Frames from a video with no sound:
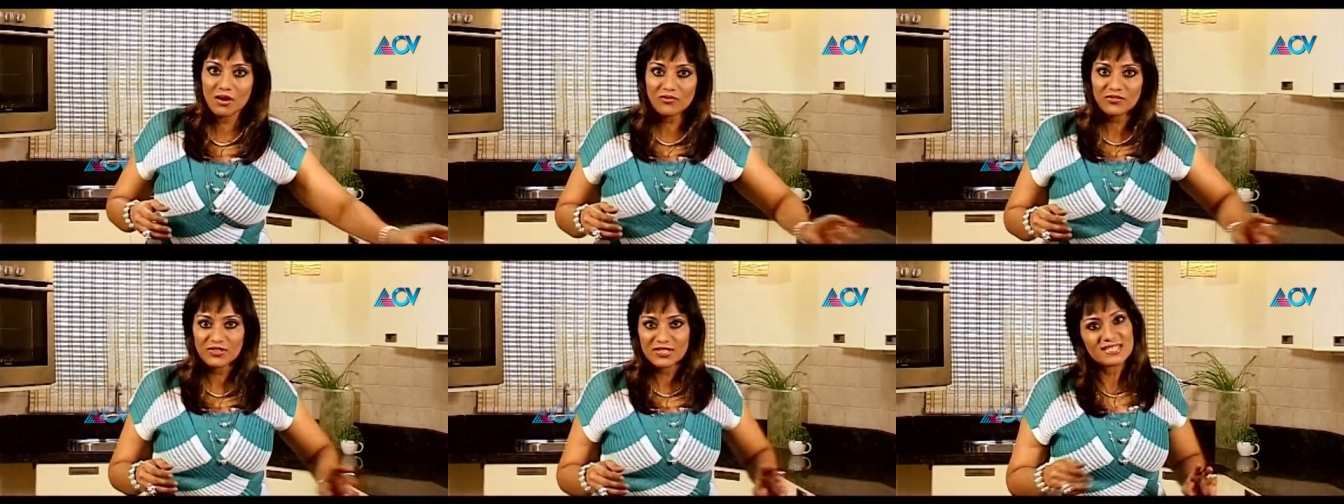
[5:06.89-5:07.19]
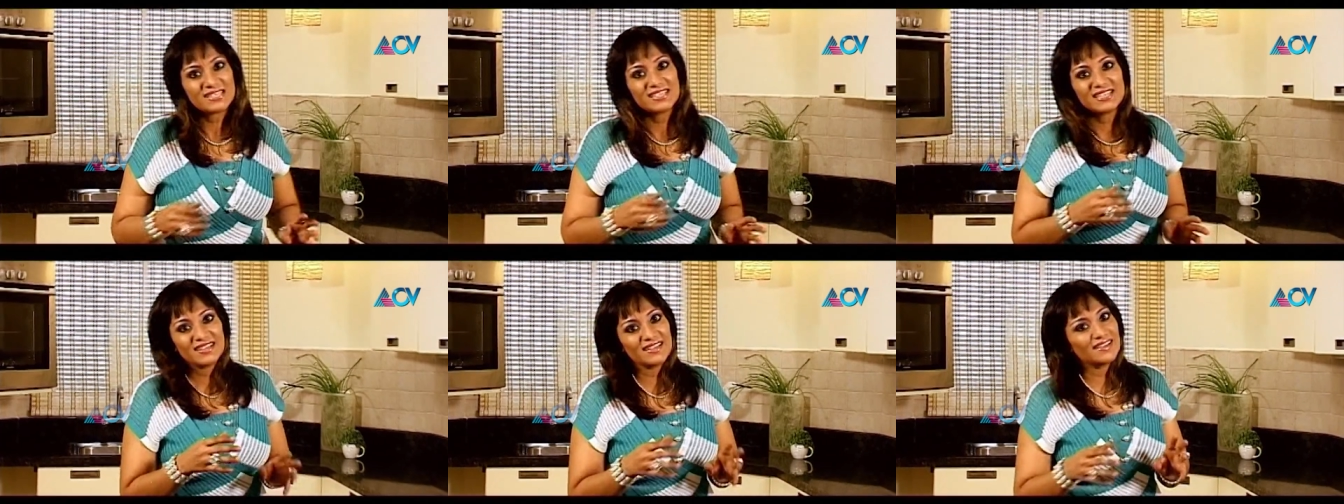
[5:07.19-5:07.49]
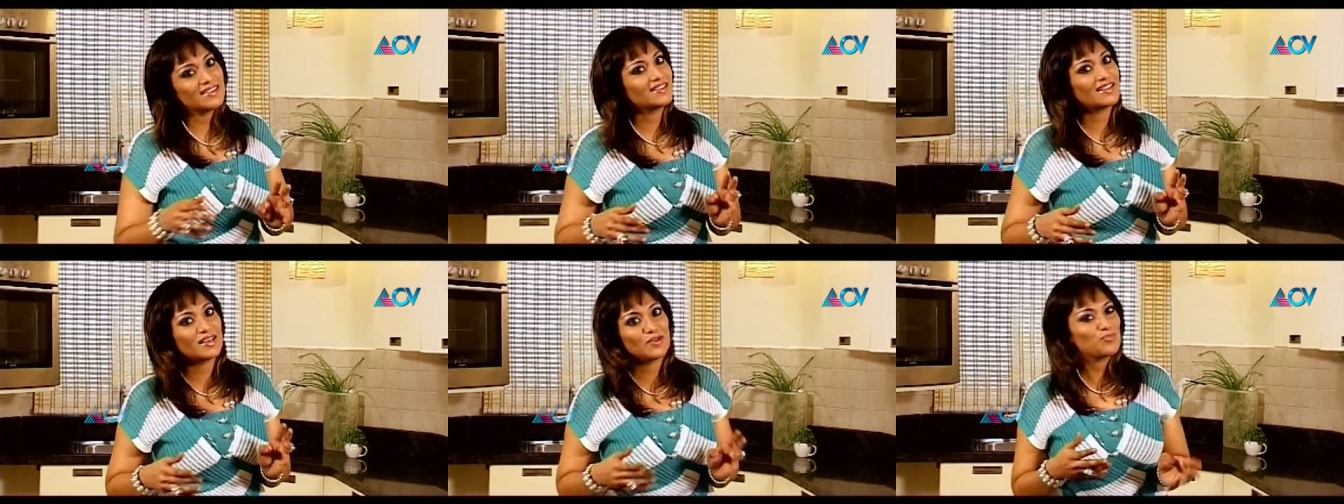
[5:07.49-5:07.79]

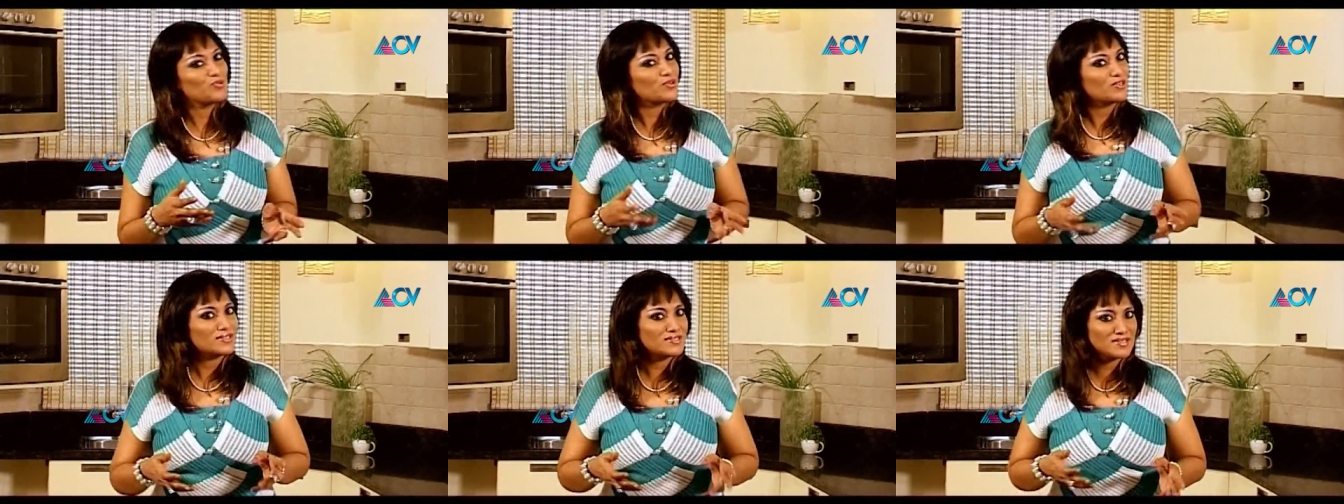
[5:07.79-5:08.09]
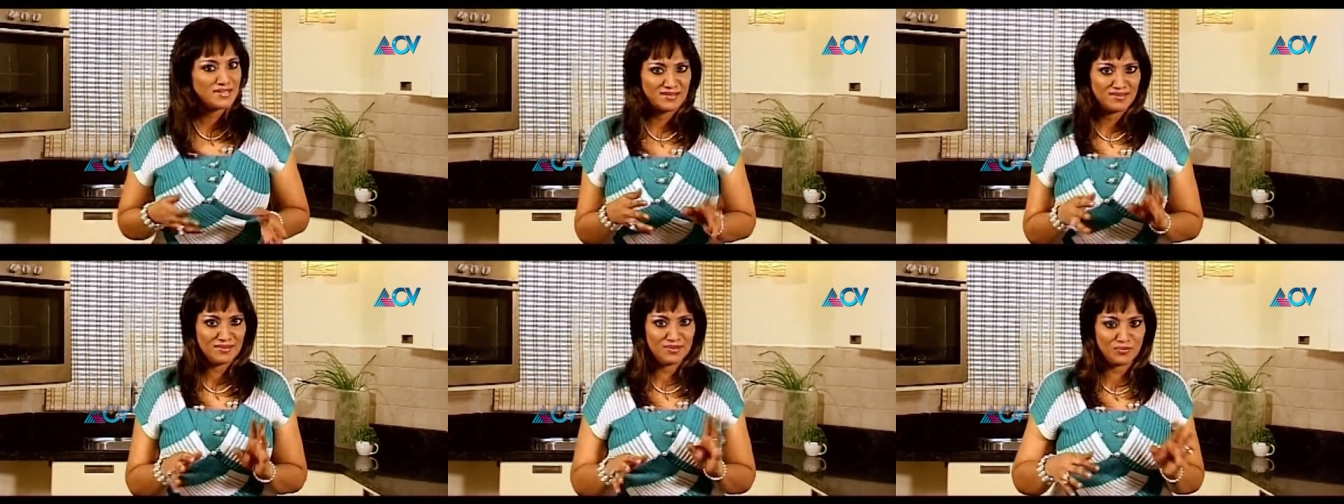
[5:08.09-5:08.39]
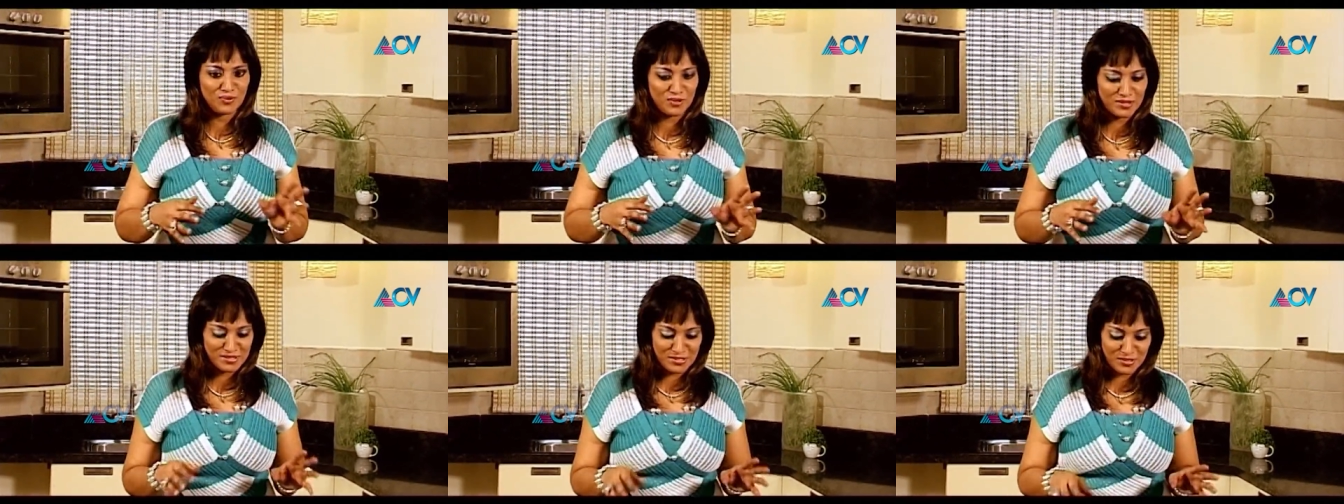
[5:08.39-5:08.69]
obviously they wouldn't
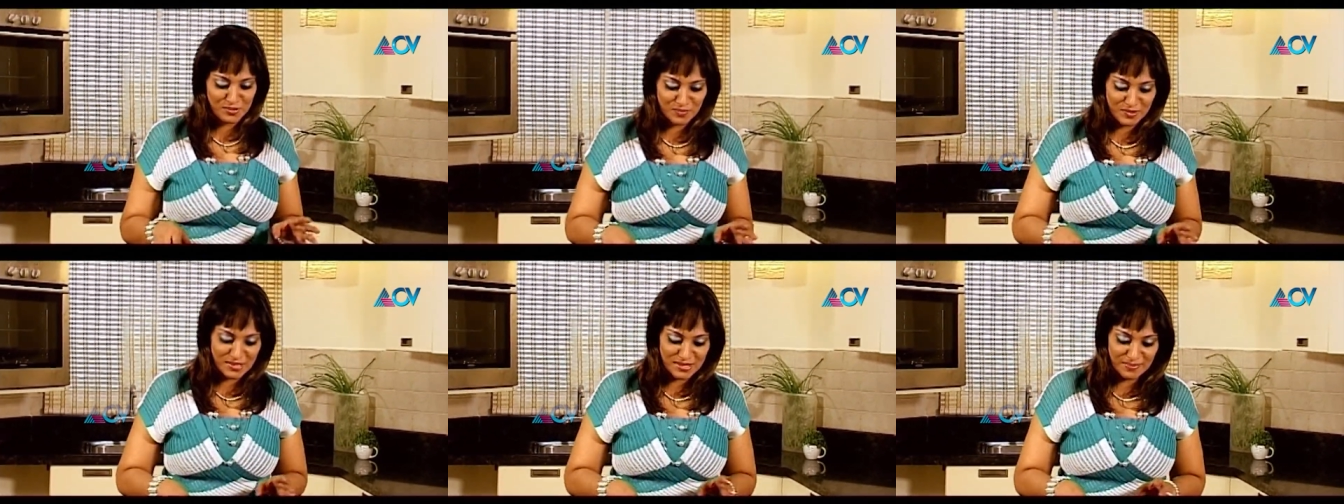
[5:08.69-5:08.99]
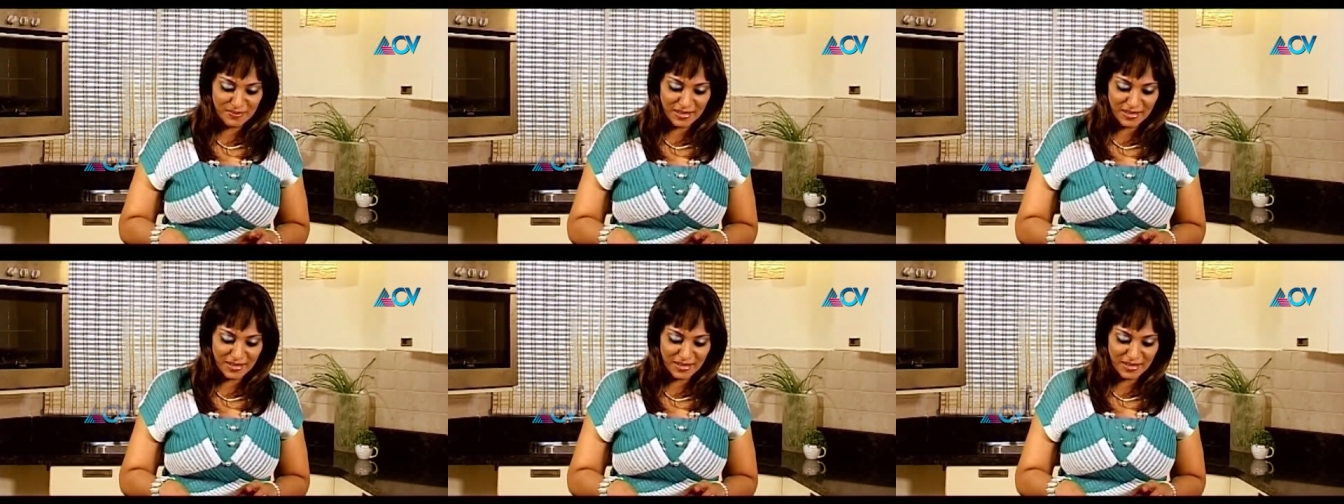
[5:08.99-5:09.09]
want so much